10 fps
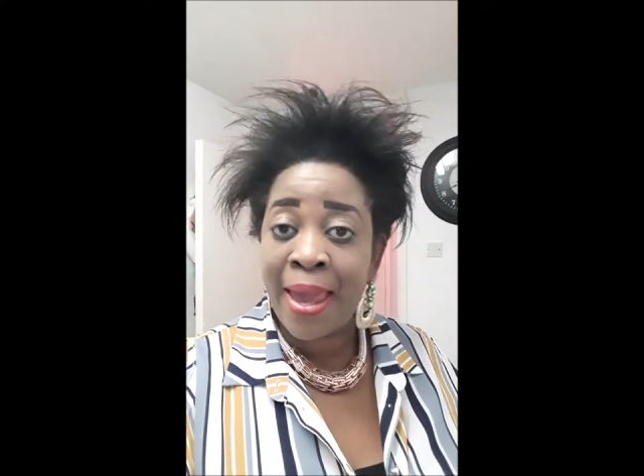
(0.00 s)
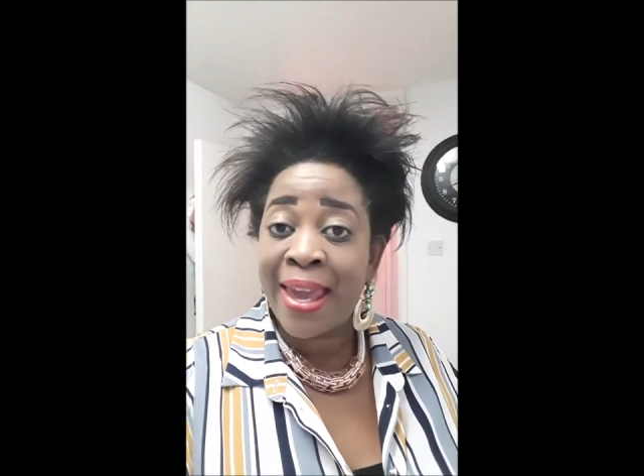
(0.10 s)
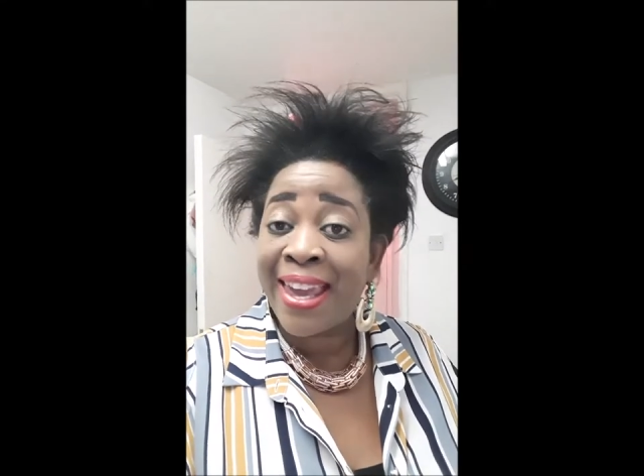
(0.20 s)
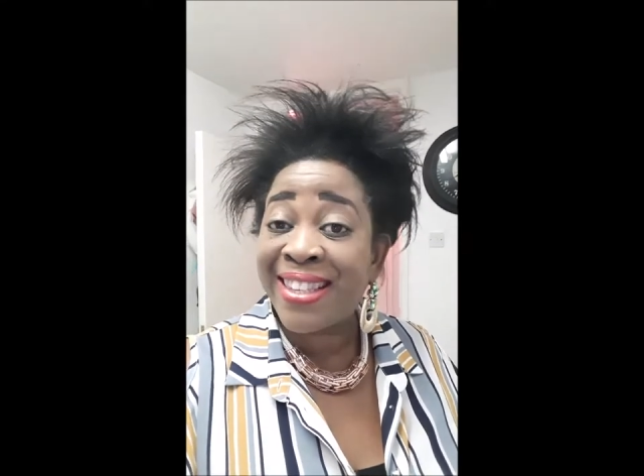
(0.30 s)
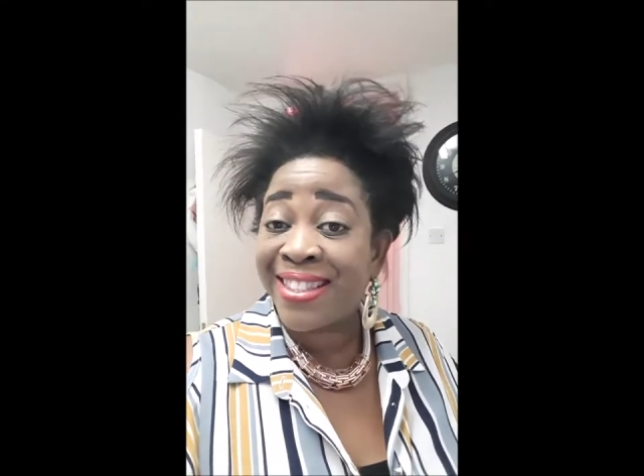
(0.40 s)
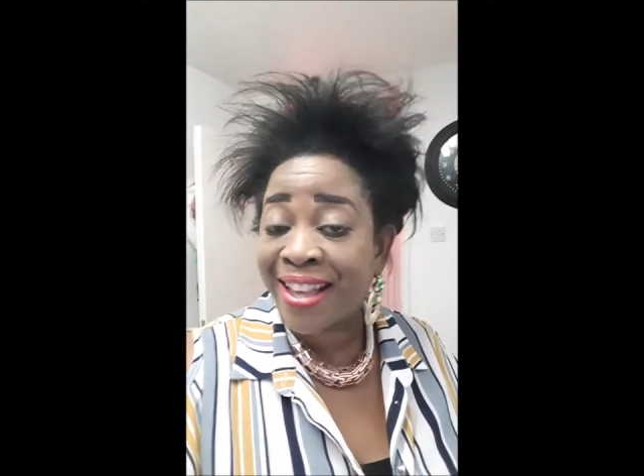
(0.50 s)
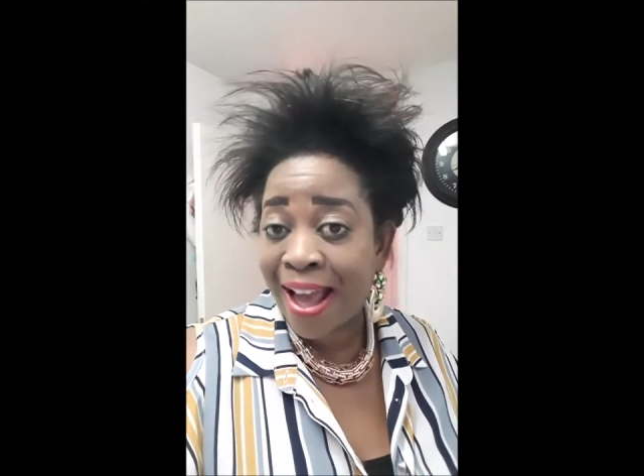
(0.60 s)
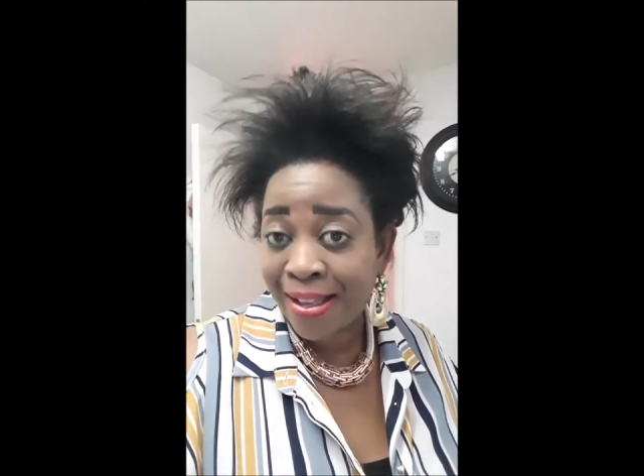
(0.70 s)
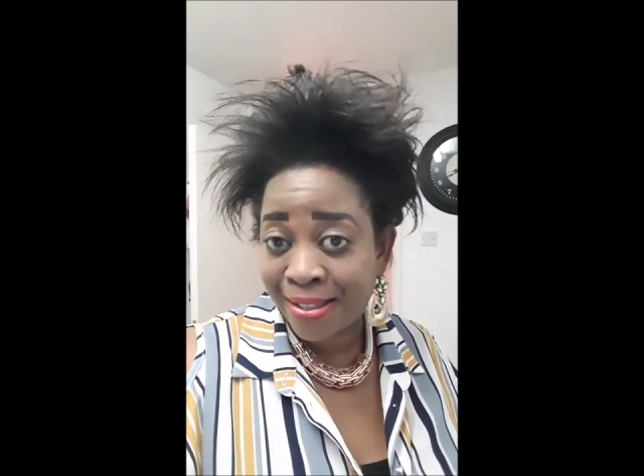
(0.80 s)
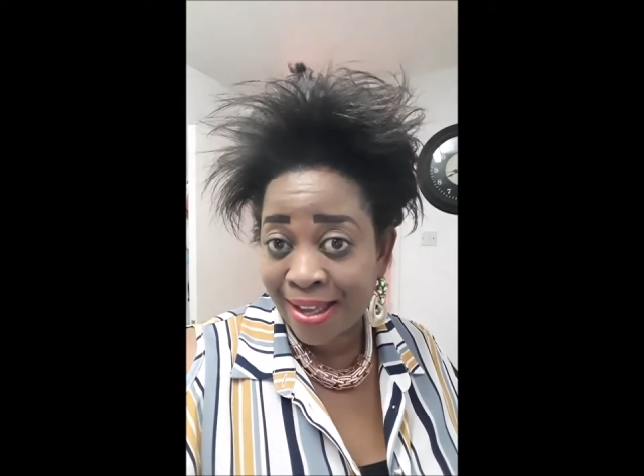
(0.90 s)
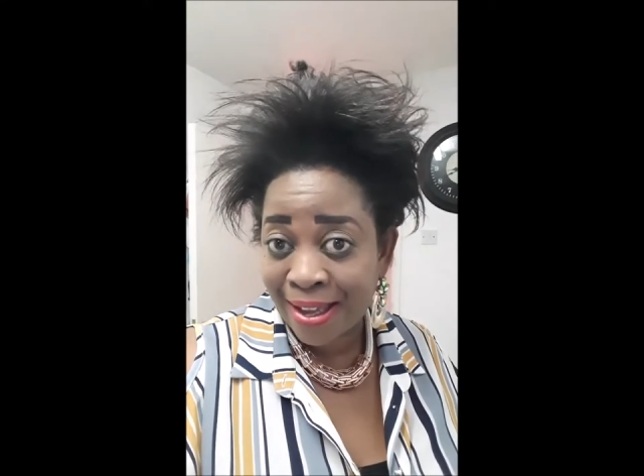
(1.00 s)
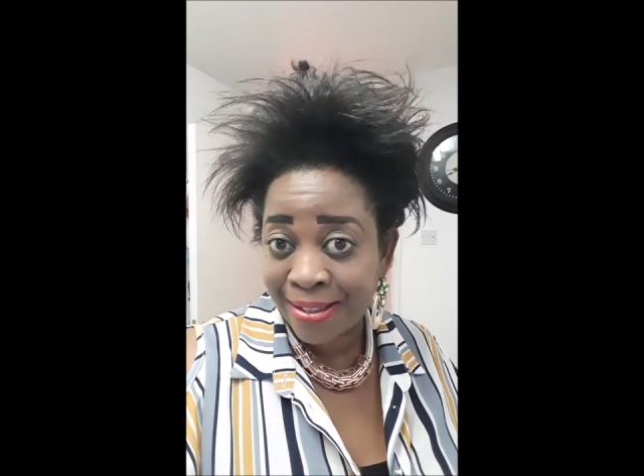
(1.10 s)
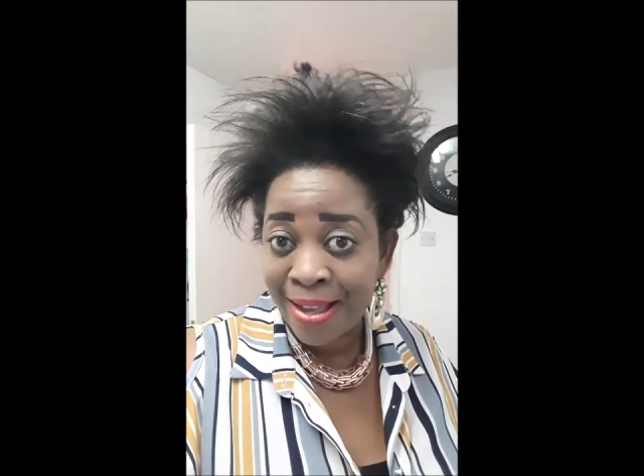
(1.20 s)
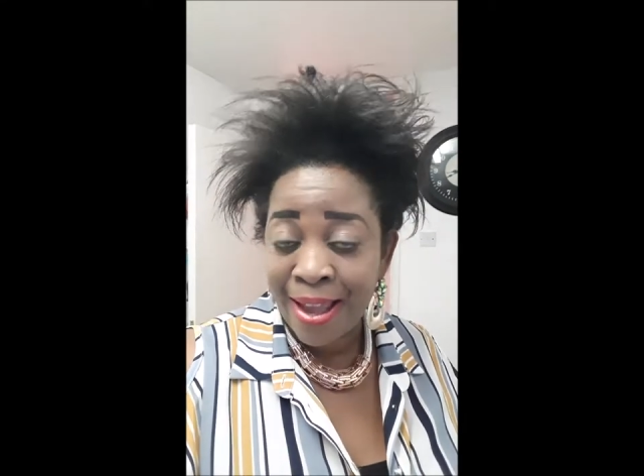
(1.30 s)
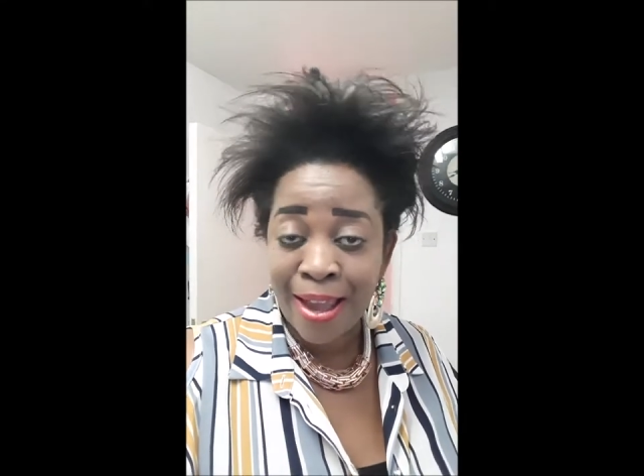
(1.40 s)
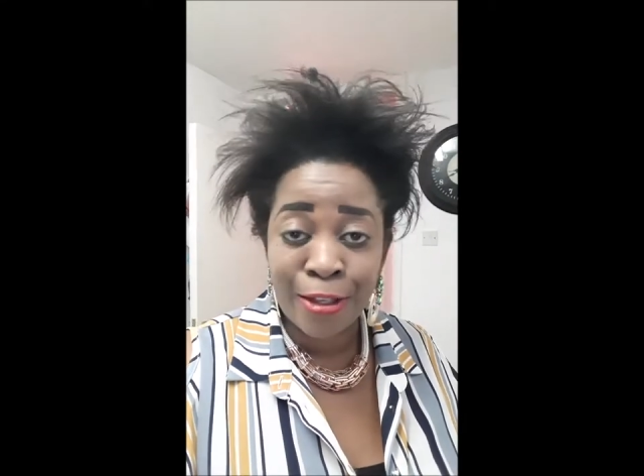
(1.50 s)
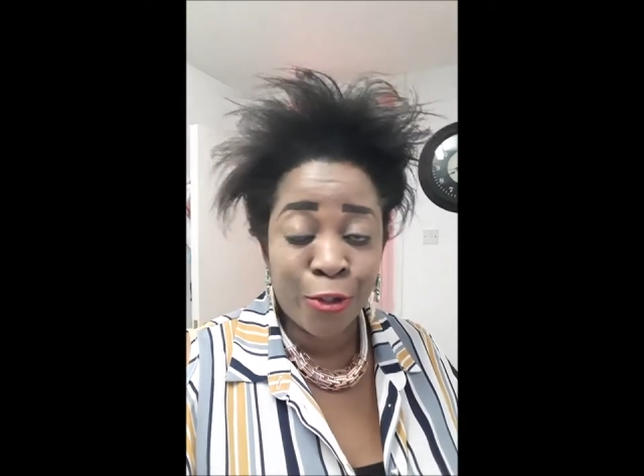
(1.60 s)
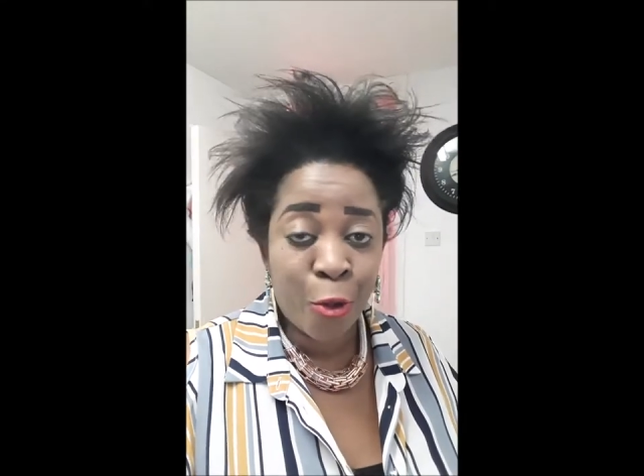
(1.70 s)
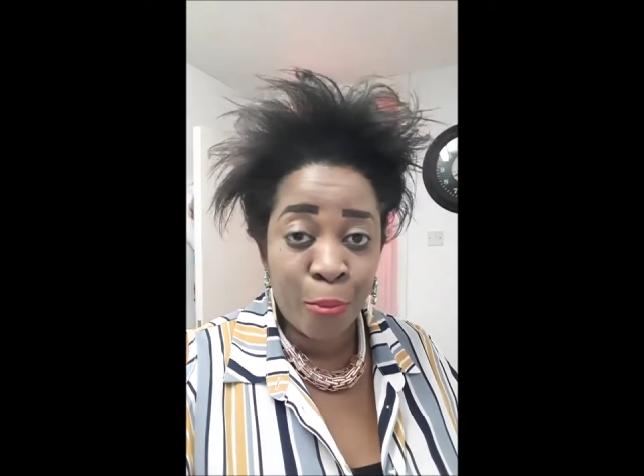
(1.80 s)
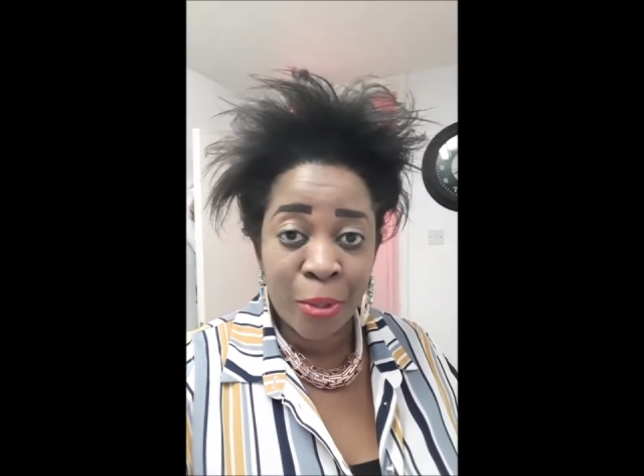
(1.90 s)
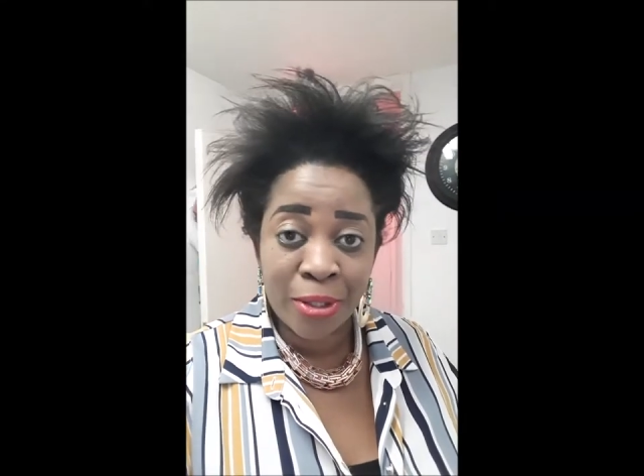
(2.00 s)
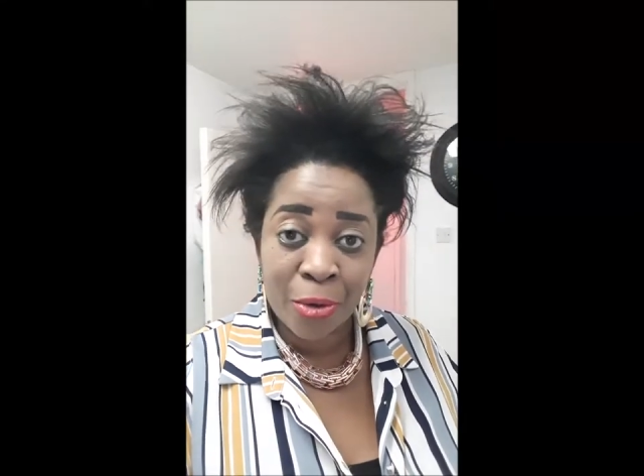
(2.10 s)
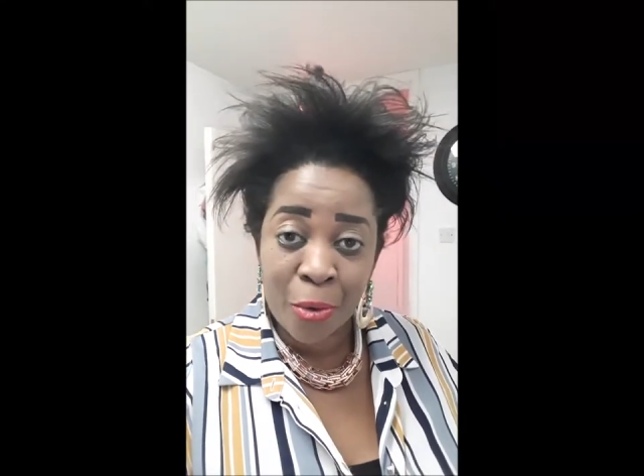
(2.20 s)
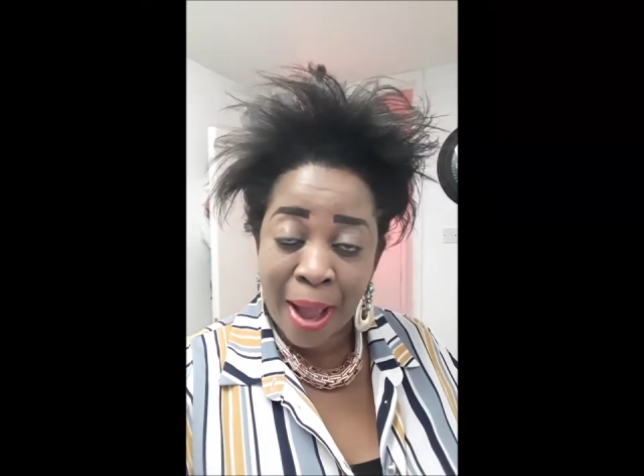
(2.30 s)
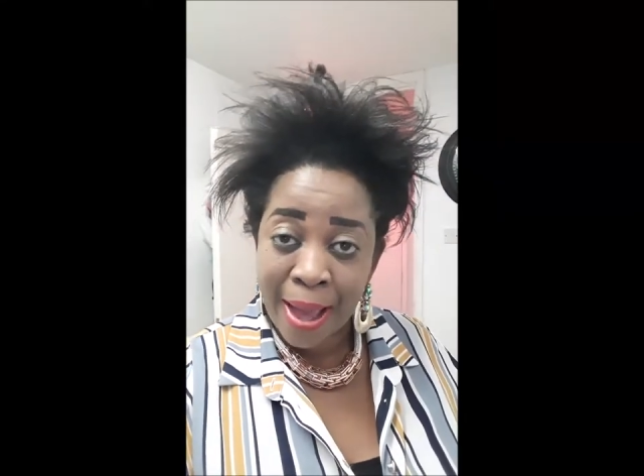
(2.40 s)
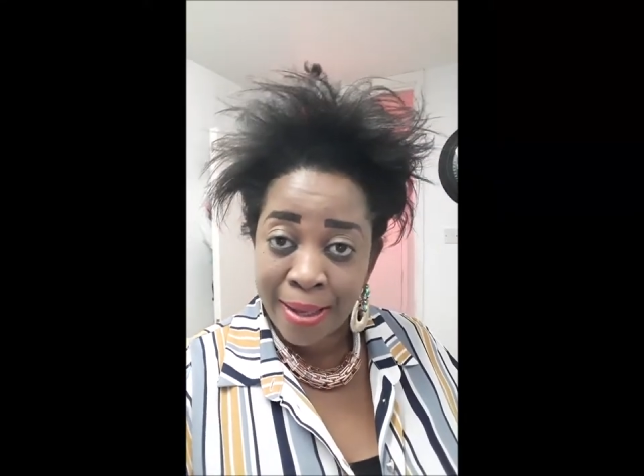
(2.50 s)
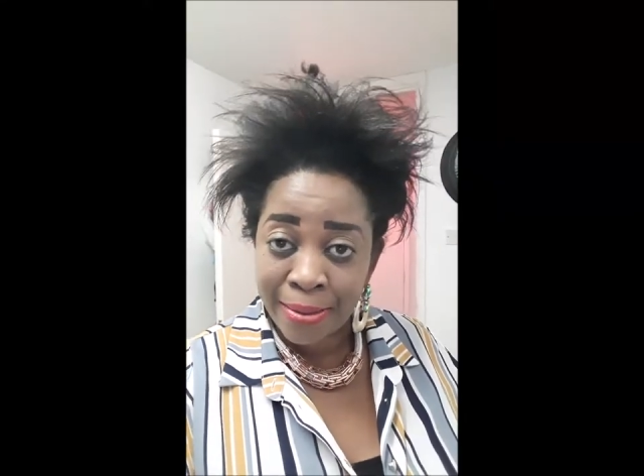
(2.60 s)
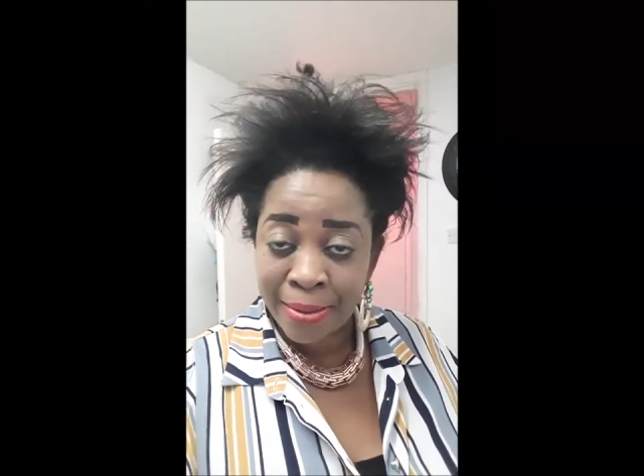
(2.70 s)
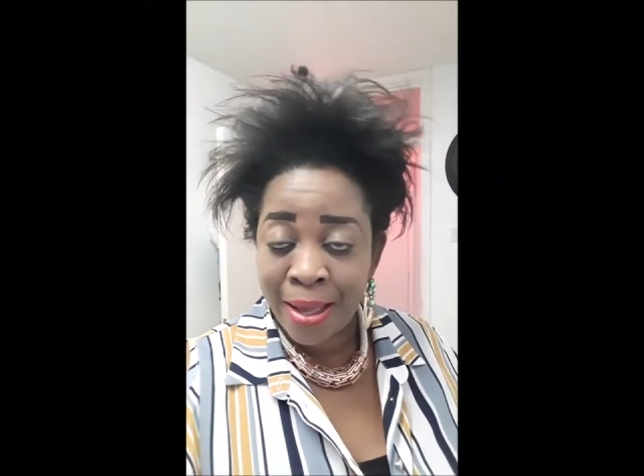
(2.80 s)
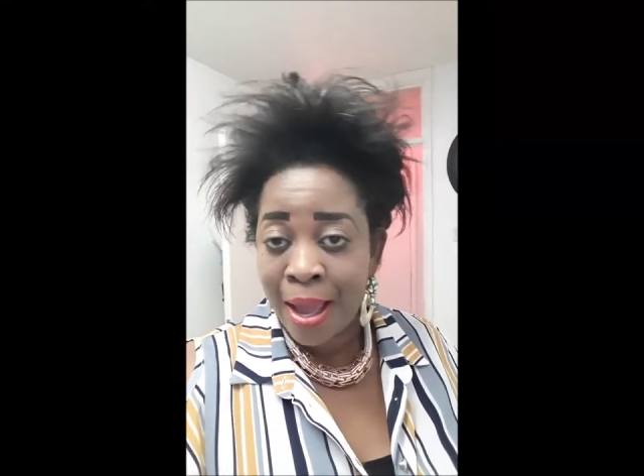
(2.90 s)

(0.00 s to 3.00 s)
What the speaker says: His casket is computerized,